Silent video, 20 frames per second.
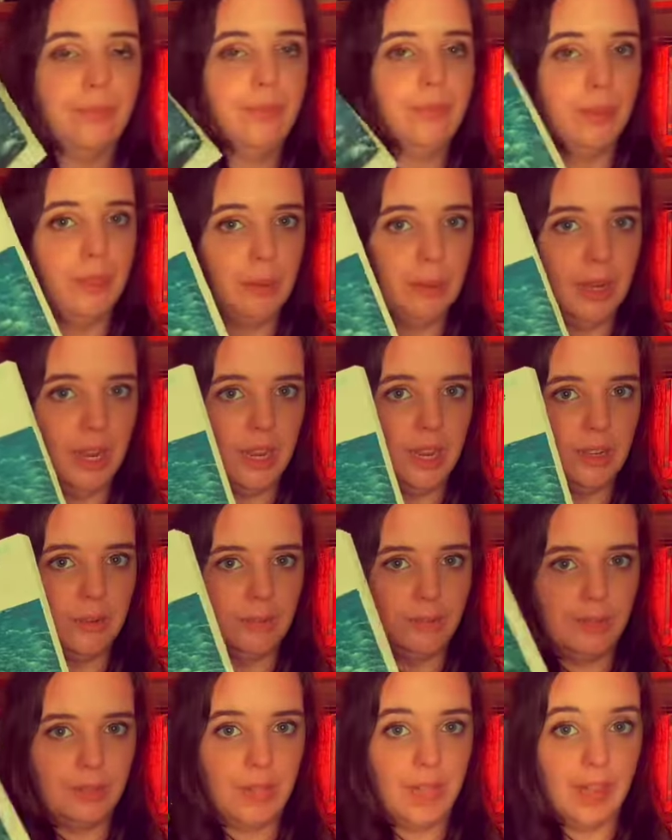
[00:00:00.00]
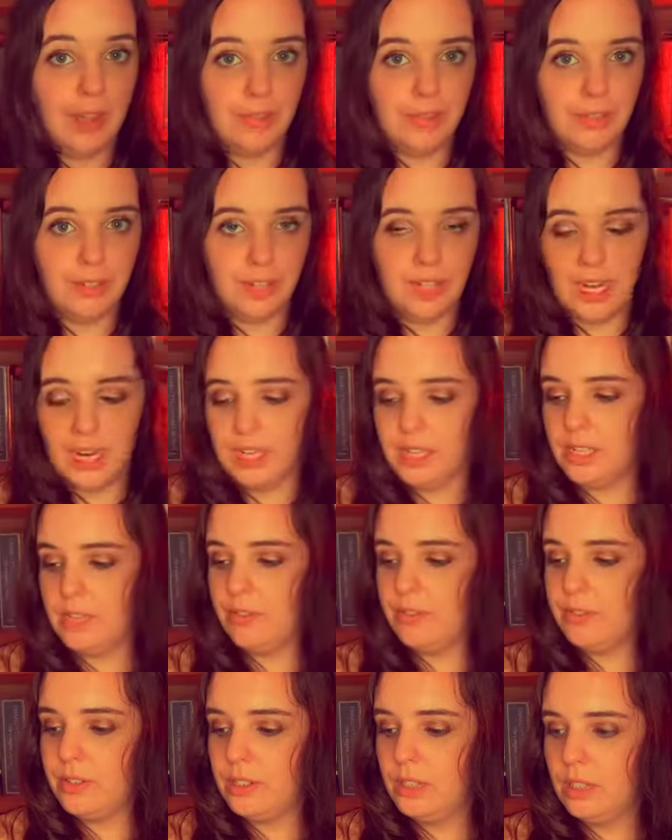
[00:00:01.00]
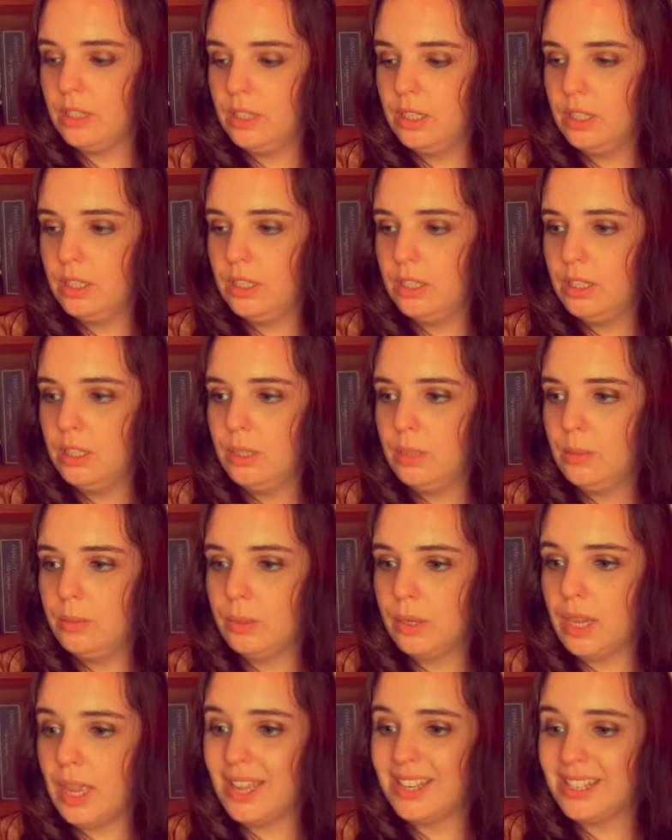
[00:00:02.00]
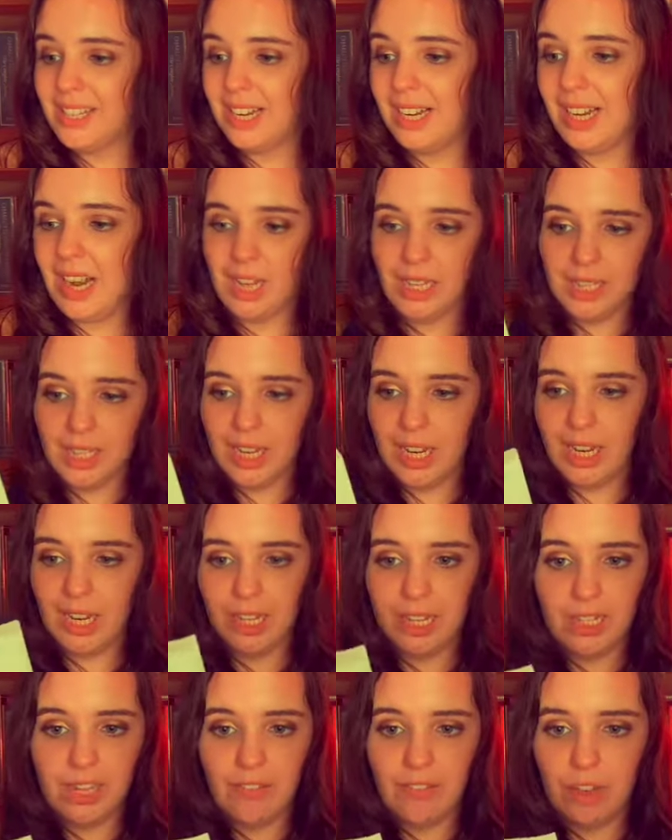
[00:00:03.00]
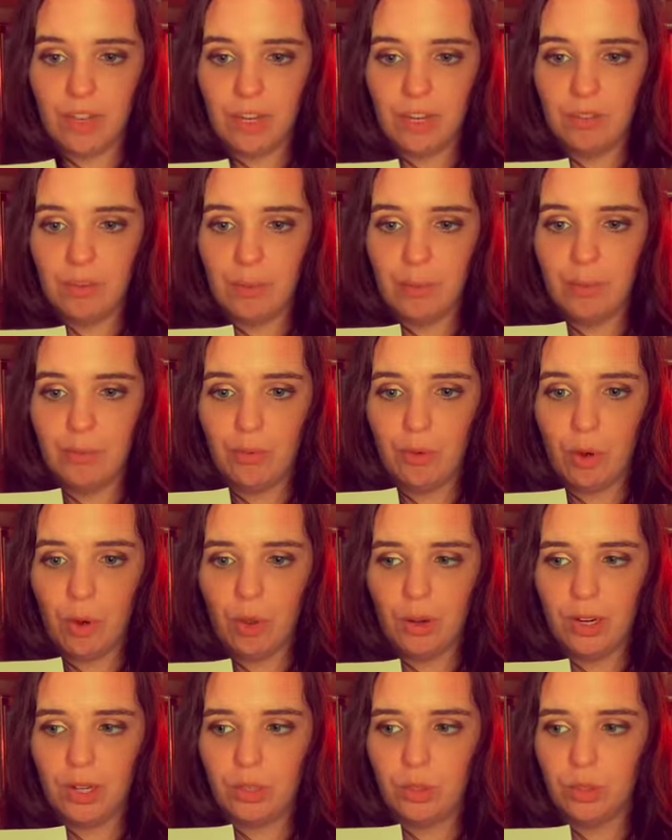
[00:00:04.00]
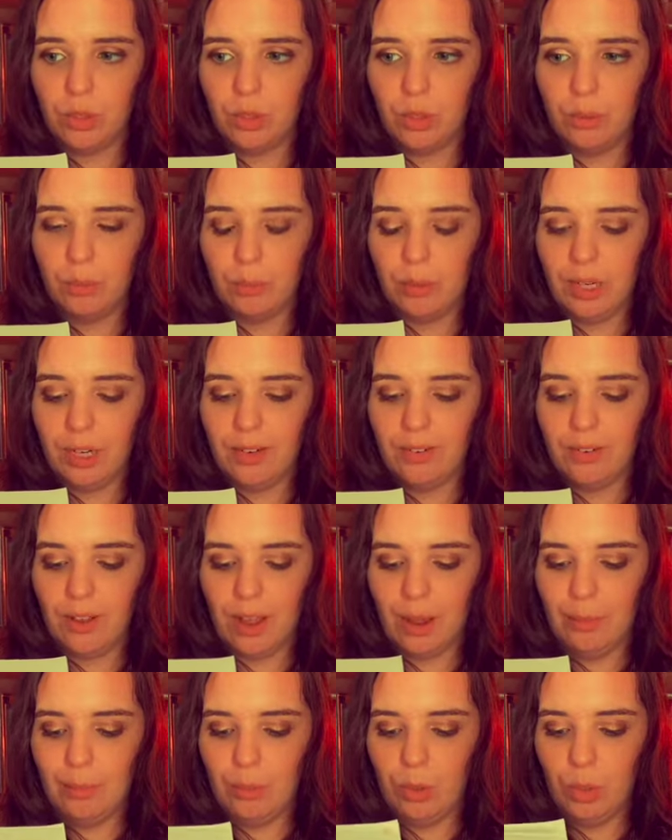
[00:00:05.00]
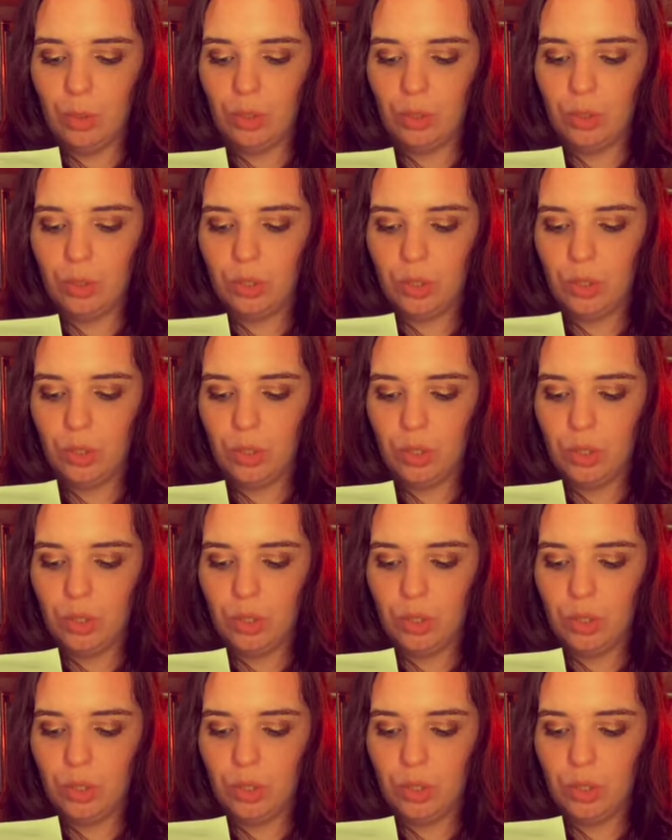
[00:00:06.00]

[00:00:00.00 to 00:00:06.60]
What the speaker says: The Plague, after natives. But yeah, it's a classic and I've never heard of it before, and I just couldn't believe how much